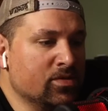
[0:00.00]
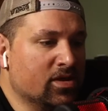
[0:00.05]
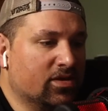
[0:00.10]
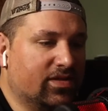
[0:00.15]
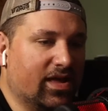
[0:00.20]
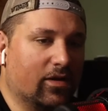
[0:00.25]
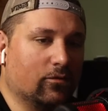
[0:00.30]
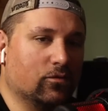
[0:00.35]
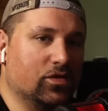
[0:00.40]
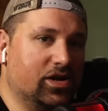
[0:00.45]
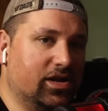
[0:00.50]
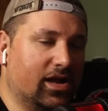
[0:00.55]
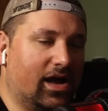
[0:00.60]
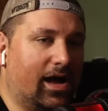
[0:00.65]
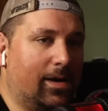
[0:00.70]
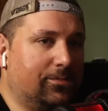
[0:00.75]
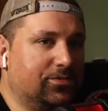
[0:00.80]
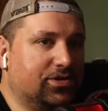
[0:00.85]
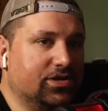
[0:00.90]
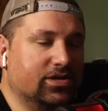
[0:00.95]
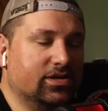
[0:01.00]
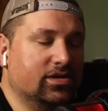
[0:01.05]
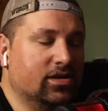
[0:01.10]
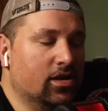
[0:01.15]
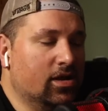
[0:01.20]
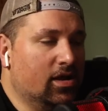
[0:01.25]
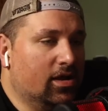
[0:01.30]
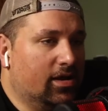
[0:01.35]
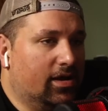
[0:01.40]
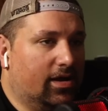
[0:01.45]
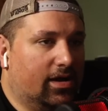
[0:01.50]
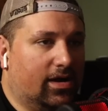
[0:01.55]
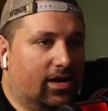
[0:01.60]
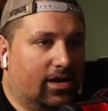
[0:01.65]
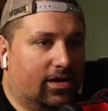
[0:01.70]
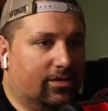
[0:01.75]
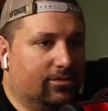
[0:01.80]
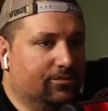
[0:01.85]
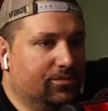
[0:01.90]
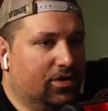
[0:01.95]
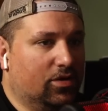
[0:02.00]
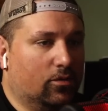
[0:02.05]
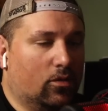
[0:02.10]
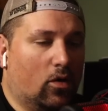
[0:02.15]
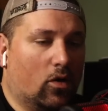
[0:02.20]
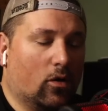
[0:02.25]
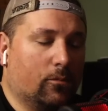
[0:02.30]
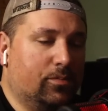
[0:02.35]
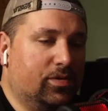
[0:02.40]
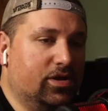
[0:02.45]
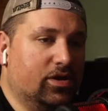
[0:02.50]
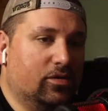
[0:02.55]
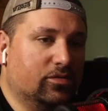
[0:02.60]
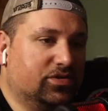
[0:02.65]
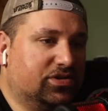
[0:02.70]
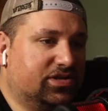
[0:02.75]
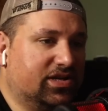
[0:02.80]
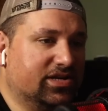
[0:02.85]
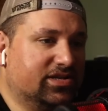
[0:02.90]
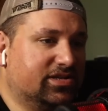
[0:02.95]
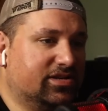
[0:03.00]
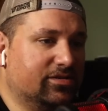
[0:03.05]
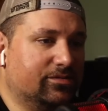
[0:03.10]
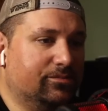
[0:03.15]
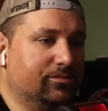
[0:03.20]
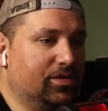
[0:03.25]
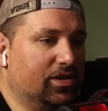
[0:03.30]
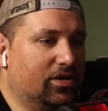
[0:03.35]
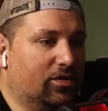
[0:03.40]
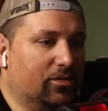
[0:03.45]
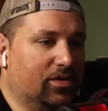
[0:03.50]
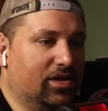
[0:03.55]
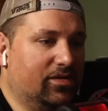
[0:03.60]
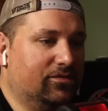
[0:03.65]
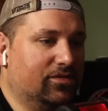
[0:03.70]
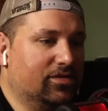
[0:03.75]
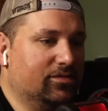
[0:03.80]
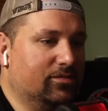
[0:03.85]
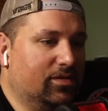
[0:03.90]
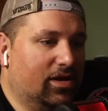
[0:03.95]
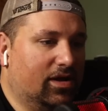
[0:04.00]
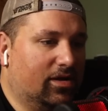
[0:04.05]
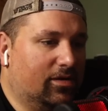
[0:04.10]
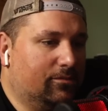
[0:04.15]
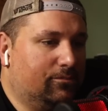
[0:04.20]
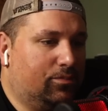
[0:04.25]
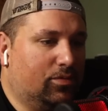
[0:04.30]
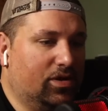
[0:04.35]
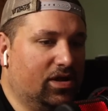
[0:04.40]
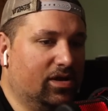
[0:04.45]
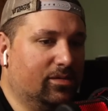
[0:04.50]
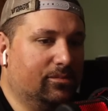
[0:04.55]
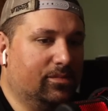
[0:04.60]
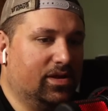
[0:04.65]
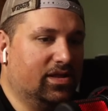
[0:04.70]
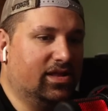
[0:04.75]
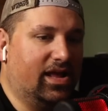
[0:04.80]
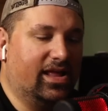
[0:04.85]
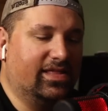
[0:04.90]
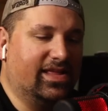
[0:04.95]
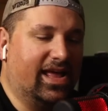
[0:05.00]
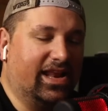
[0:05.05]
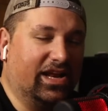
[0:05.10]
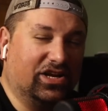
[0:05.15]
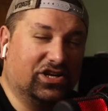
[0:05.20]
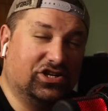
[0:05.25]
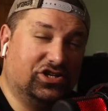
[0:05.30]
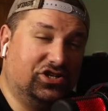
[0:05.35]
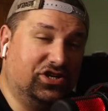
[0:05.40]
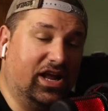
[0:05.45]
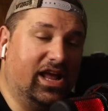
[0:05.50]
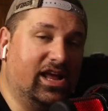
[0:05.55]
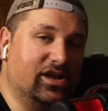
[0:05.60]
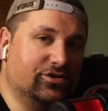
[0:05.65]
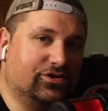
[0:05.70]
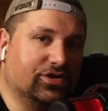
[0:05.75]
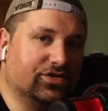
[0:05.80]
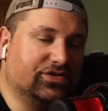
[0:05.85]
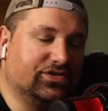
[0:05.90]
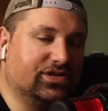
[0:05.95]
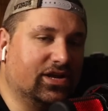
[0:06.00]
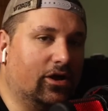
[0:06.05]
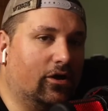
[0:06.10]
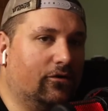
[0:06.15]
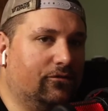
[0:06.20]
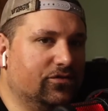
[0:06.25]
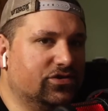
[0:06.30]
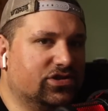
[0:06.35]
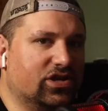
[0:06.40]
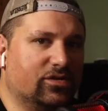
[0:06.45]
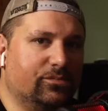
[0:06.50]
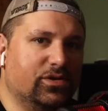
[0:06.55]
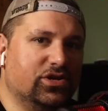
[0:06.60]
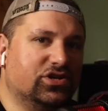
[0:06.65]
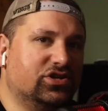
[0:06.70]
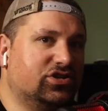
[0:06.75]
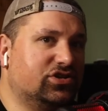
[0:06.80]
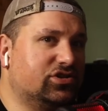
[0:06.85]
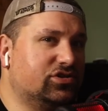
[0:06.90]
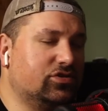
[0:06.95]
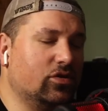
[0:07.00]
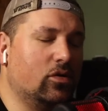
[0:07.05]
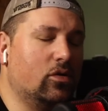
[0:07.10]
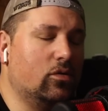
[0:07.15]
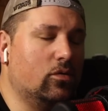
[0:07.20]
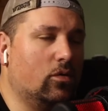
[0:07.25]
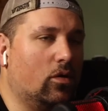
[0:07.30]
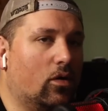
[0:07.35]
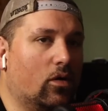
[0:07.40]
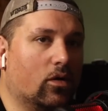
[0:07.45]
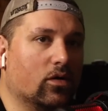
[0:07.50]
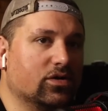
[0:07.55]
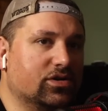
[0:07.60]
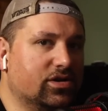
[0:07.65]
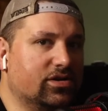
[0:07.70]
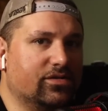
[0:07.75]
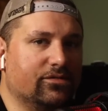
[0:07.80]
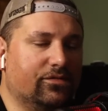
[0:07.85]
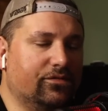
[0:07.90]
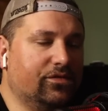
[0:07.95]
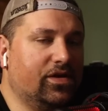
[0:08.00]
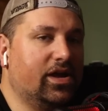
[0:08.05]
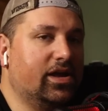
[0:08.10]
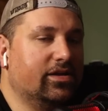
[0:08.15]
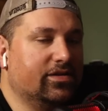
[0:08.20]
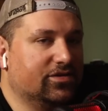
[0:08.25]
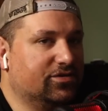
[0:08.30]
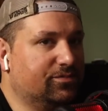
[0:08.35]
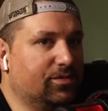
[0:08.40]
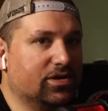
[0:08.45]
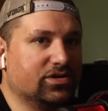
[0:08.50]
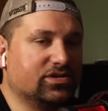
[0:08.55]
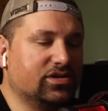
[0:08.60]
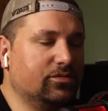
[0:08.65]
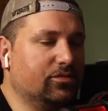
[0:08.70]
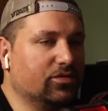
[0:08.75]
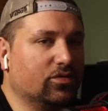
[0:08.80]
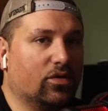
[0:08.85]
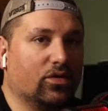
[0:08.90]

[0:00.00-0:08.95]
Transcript: that read option, you know, RPO system, you know, even putting him in that exchange itself is going to be so hard to defend, especially with all